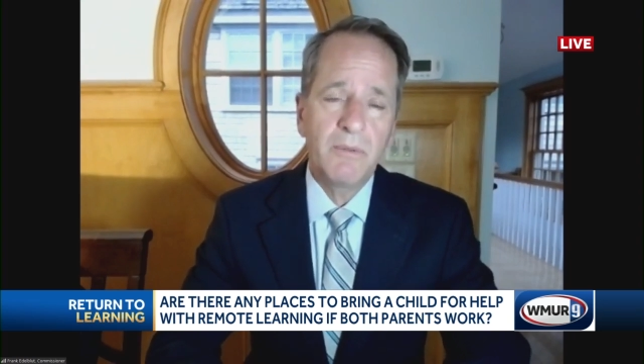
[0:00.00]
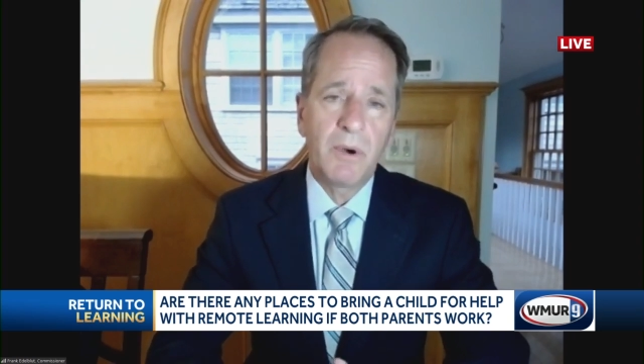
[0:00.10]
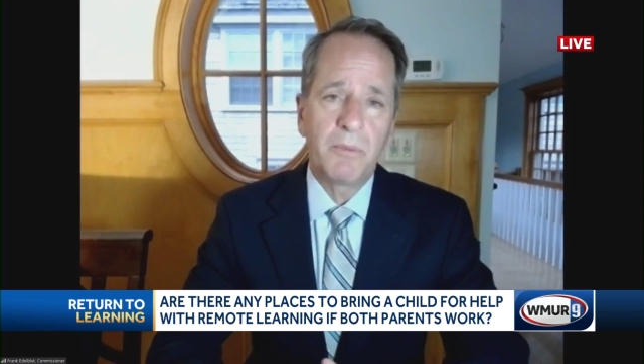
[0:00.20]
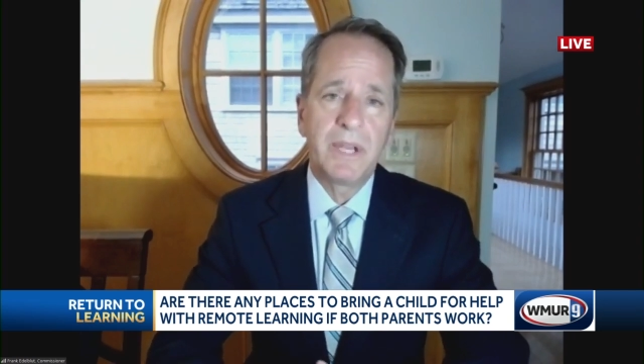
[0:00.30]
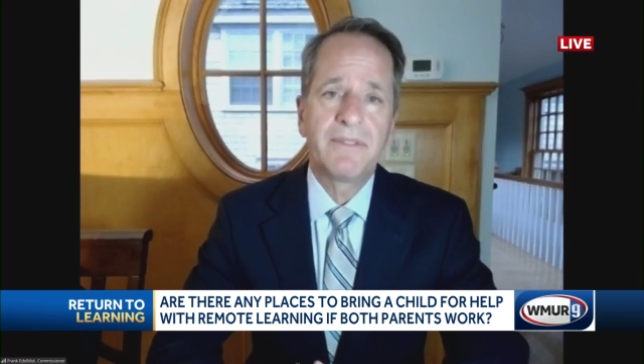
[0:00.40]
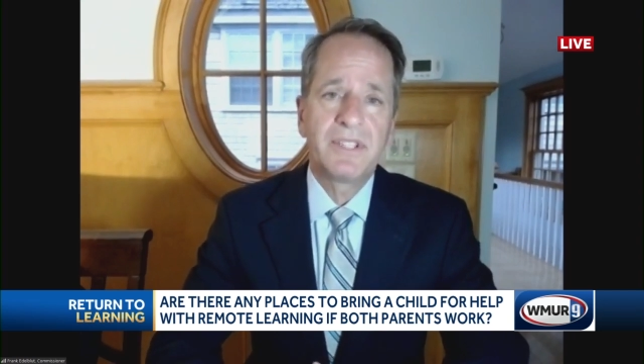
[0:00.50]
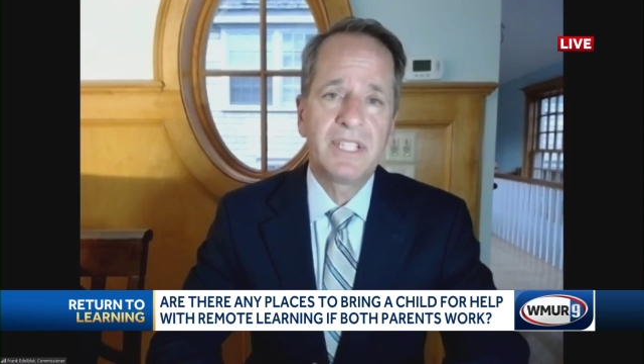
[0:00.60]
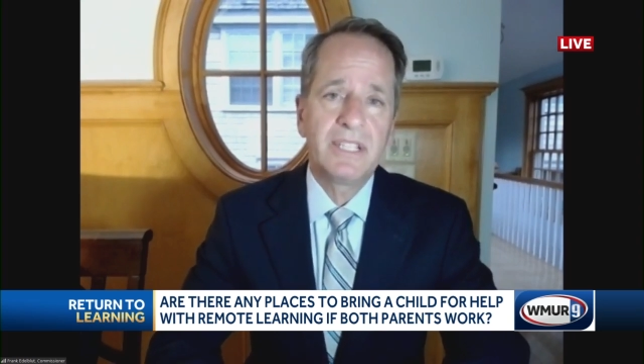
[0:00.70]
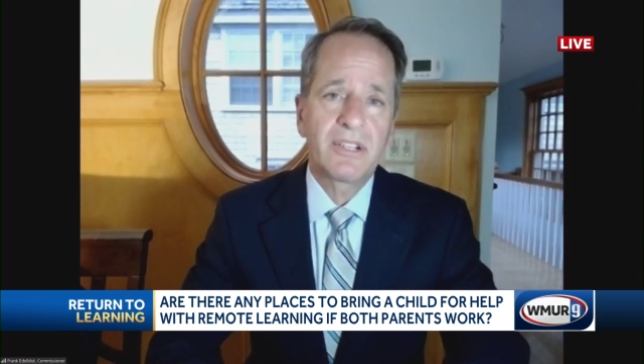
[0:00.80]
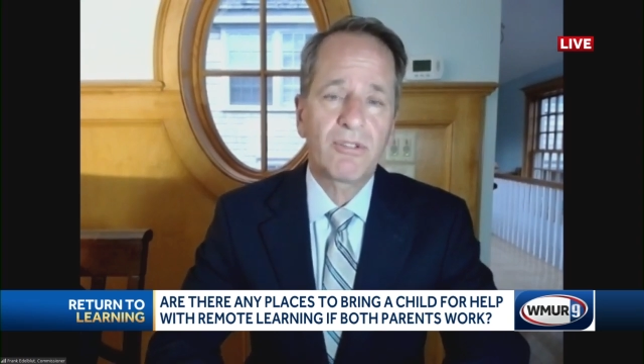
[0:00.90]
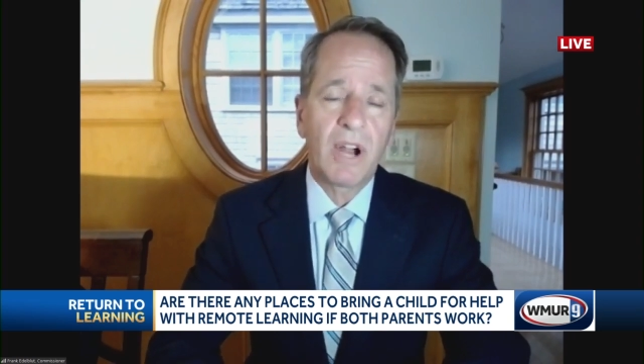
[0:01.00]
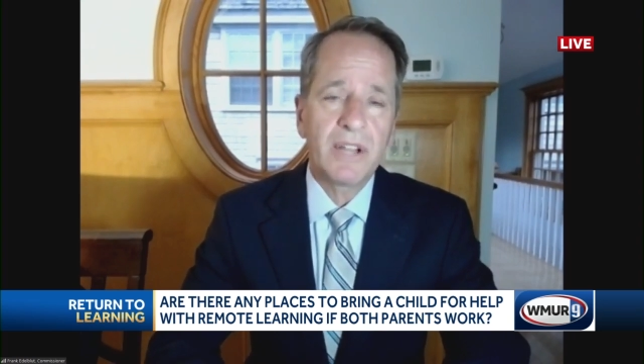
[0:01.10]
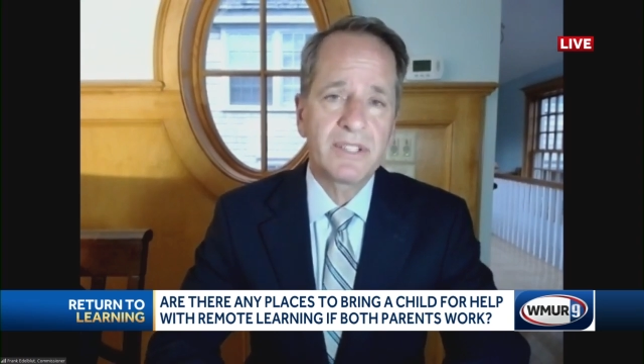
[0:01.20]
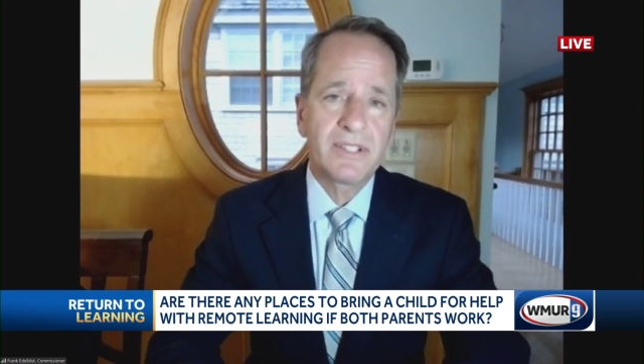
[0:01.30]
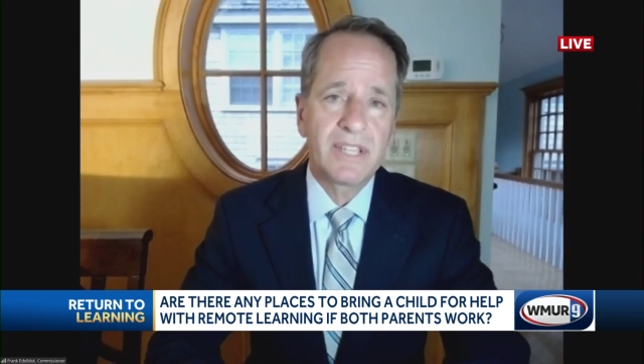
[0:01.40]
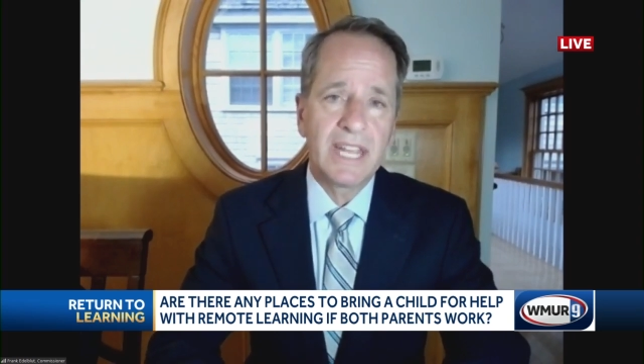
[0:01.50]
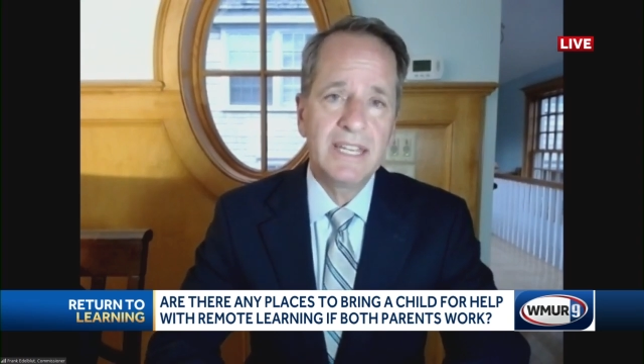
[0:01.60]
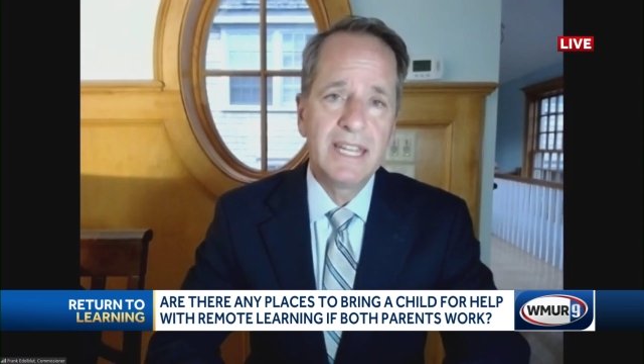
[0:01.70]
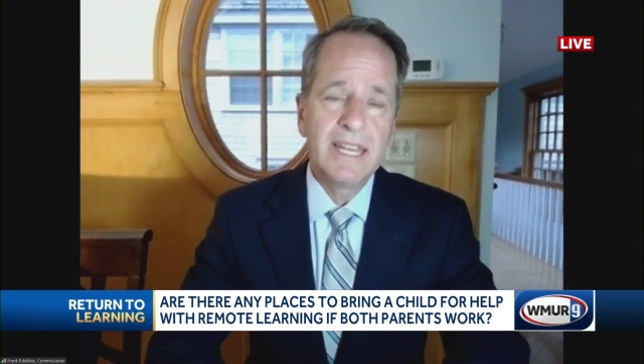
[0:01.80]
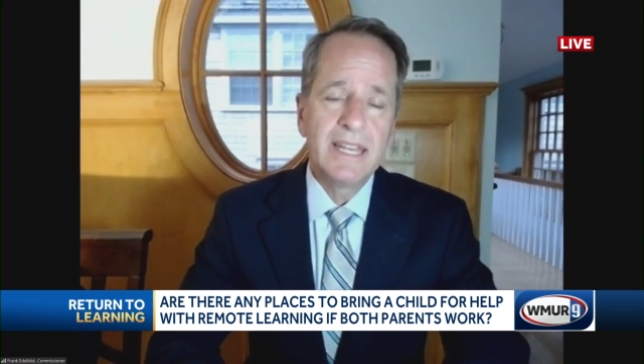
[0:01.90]
What we have seen across the
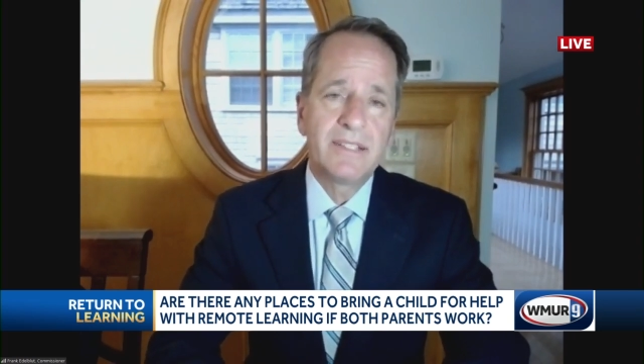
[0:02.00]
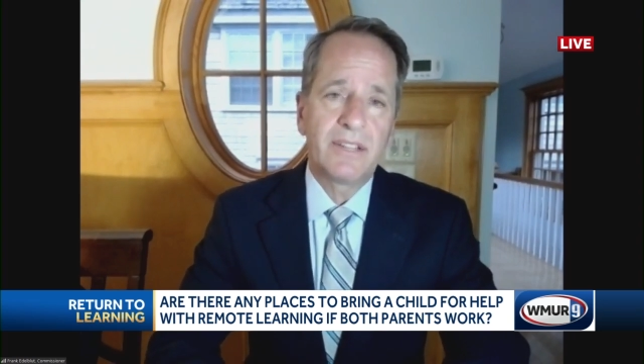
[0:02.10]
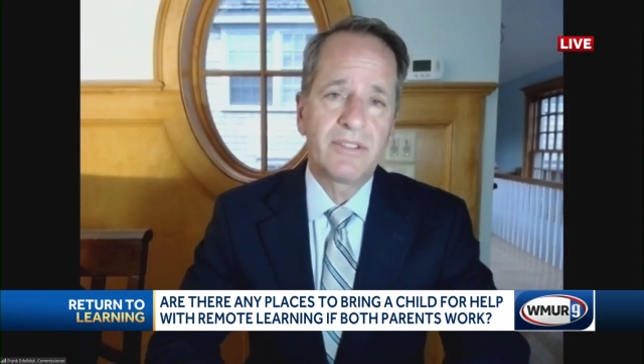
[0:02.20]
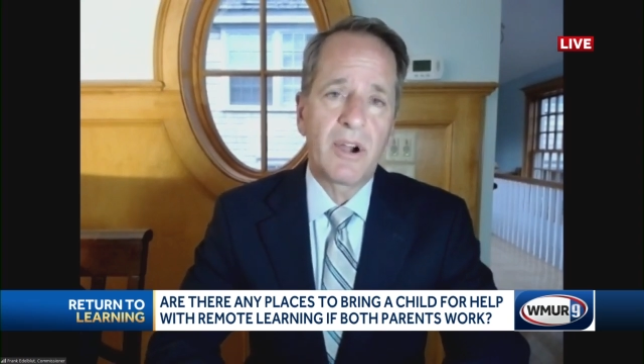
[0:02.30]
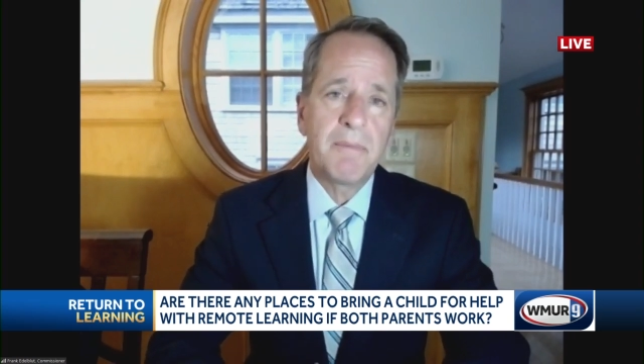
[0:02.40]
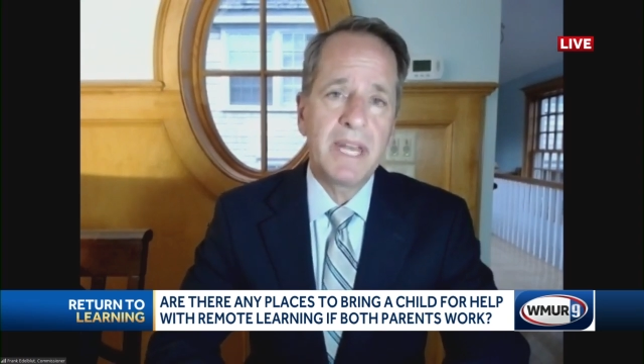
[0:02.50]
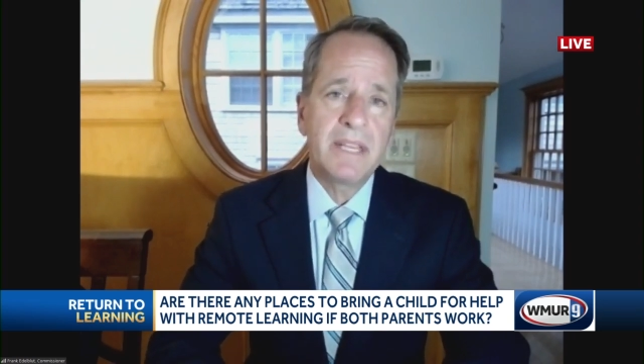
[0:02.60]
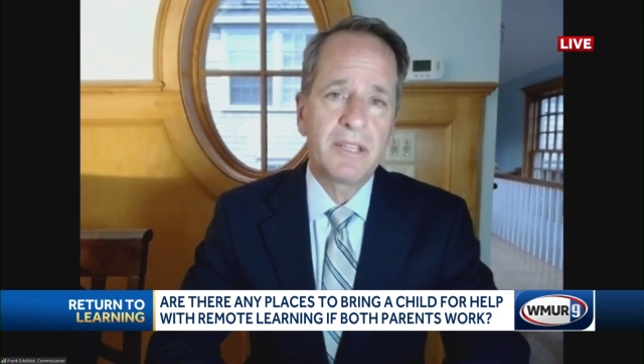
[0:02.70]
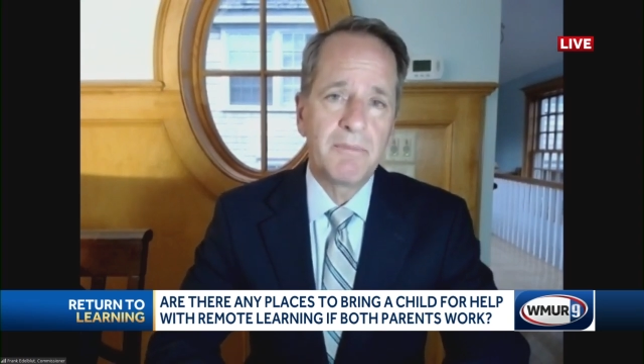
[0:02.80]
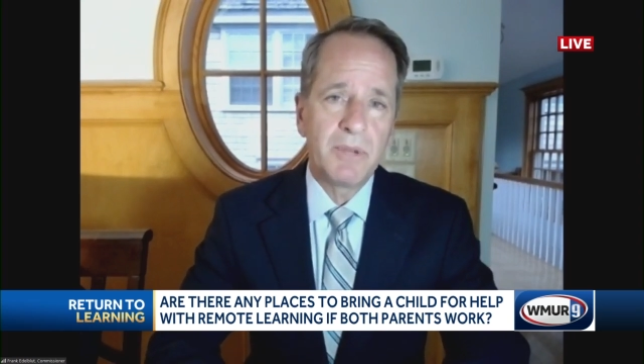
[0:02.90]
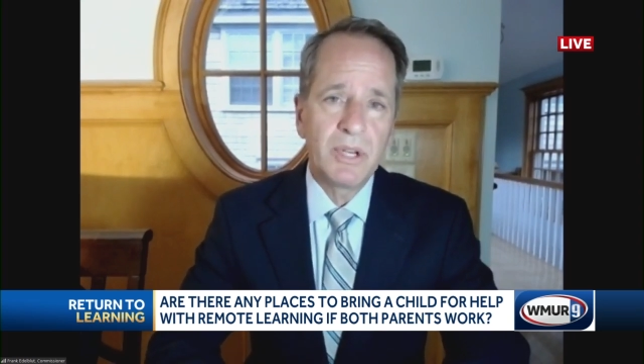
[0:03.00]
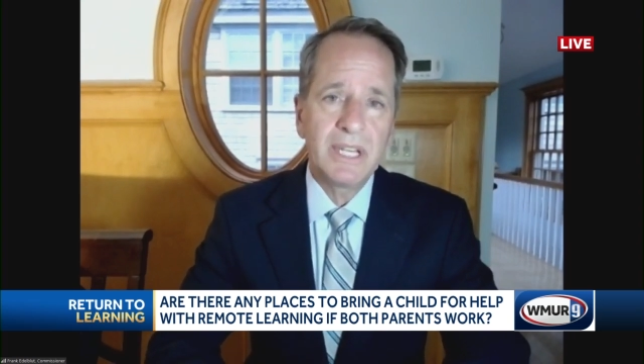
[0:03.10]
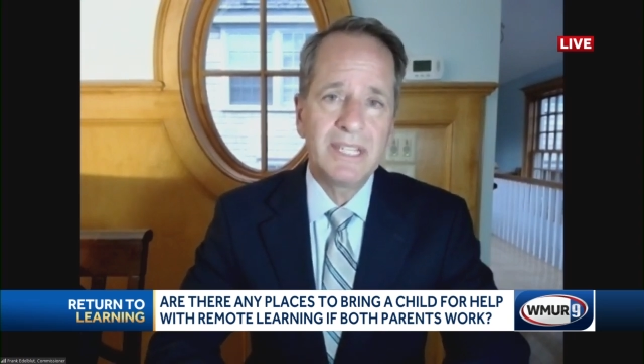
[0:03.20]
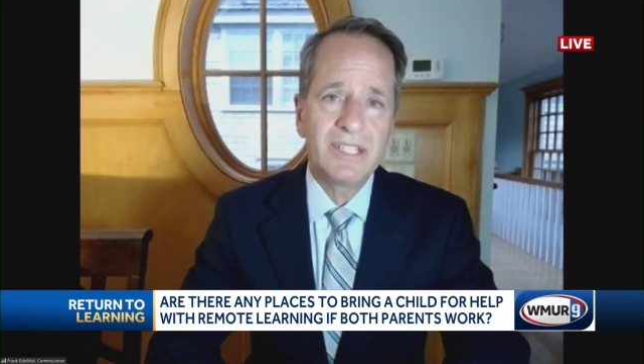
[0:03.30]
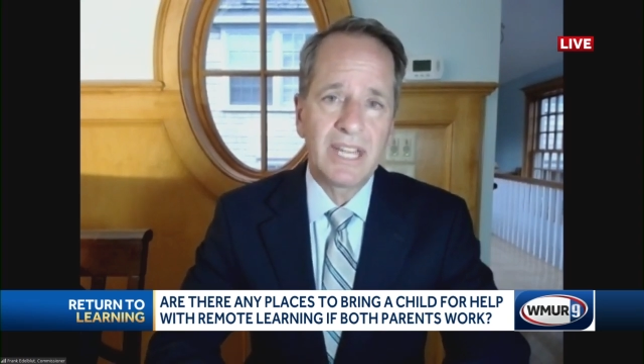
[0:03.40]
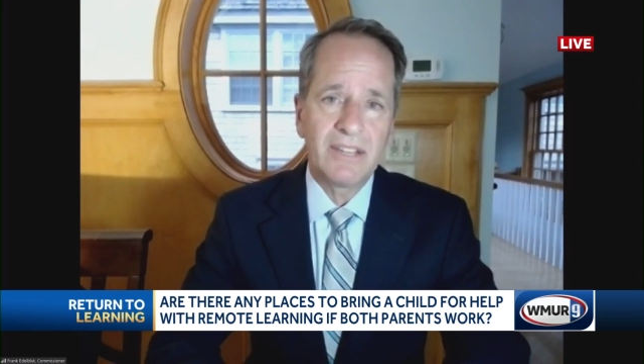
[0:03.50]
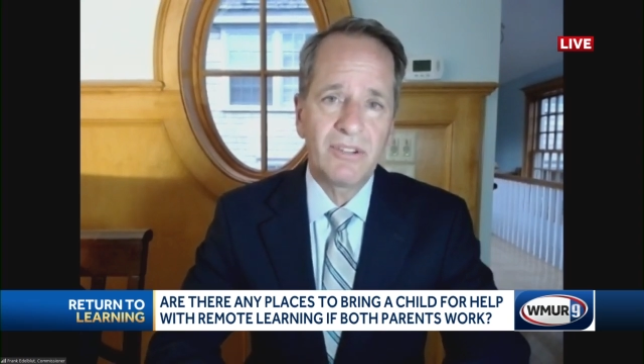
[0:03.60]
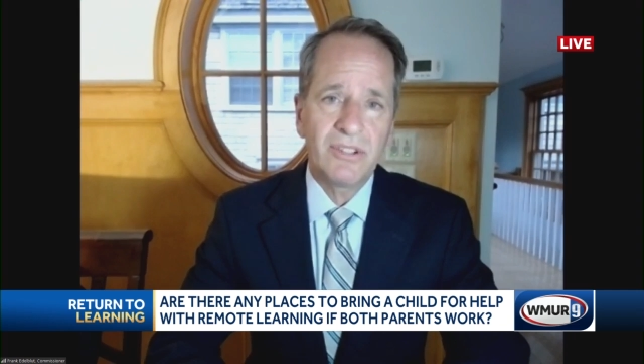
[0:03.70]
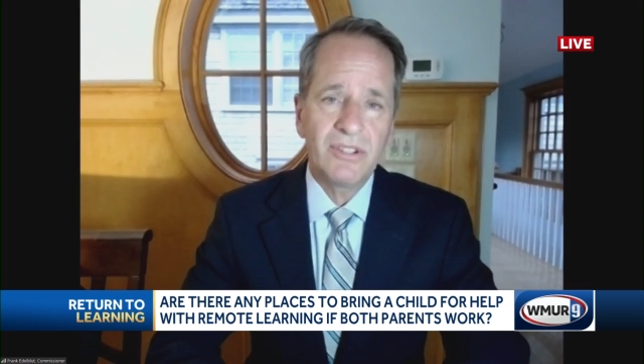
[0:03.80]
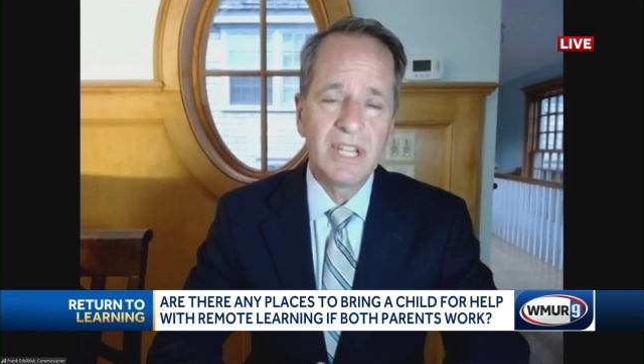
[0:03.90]
state is that there are many community
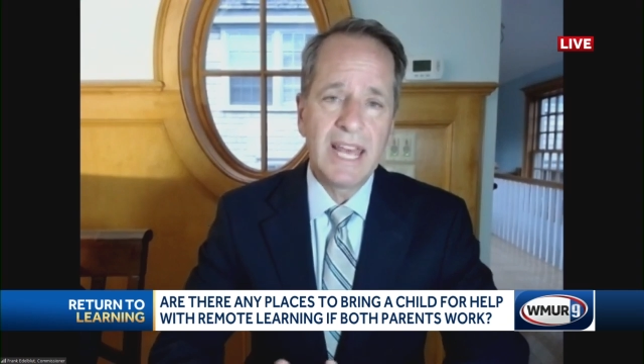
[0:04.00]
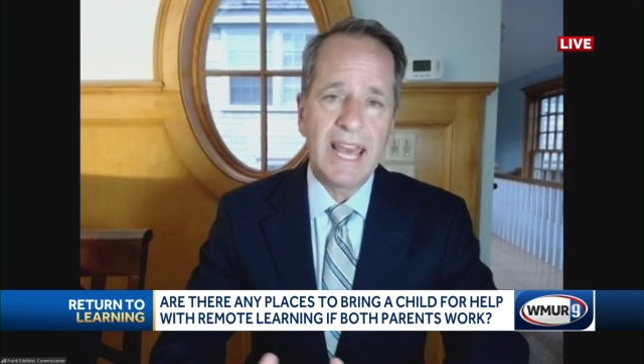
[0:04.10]
centers